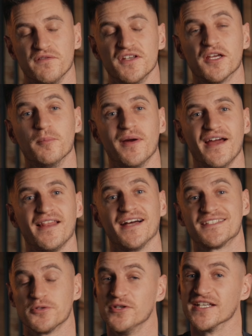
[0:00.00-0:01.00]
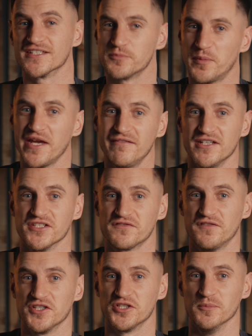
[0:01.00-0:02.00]
if you compare that to an experienced
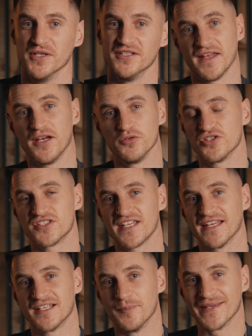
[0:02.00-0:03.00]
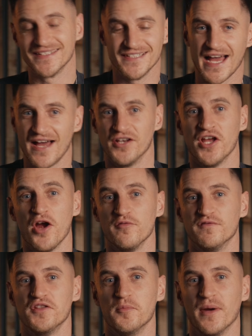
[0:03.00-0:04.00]
fisherman, they don't just take a big net and
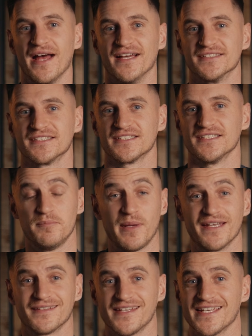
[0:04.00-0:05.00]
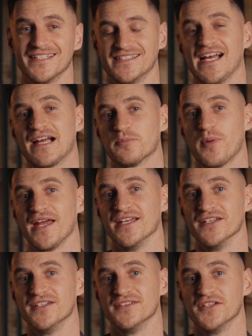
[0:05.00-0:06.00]
hope for the best. They pick the exact
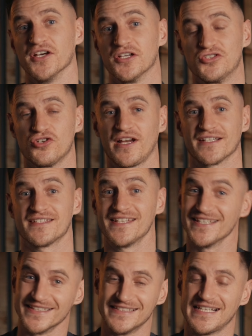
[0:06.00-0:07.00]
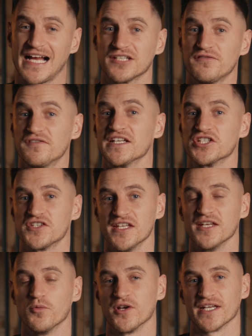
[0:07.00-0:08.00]
bait that attracts the exact fish that
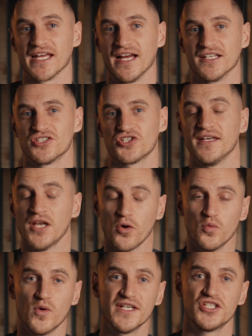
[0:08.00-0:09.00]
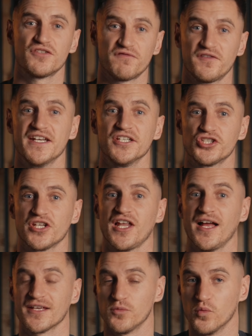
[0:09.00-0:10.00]
they want to catch. They know which fish
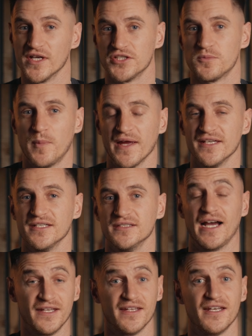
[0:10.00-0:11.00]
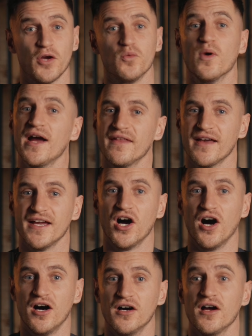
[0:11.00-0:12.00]
like which bait, and they know where they
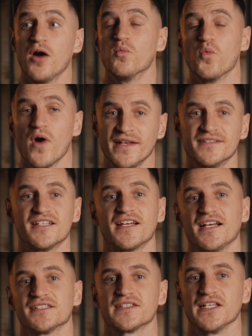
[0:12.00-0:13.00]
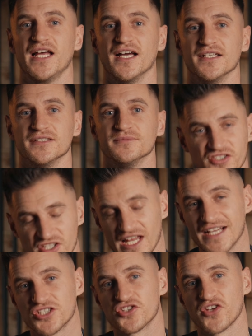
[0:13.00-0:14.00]
are and when to cast the line. And
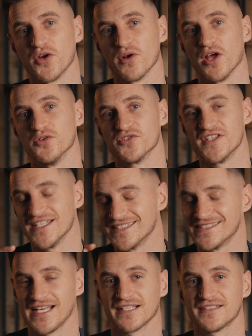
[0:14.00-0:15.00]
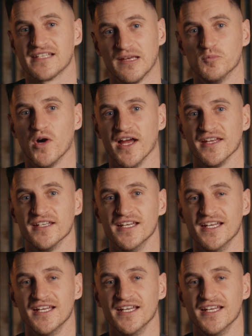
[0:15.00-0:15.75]
Slash solos the exact same way.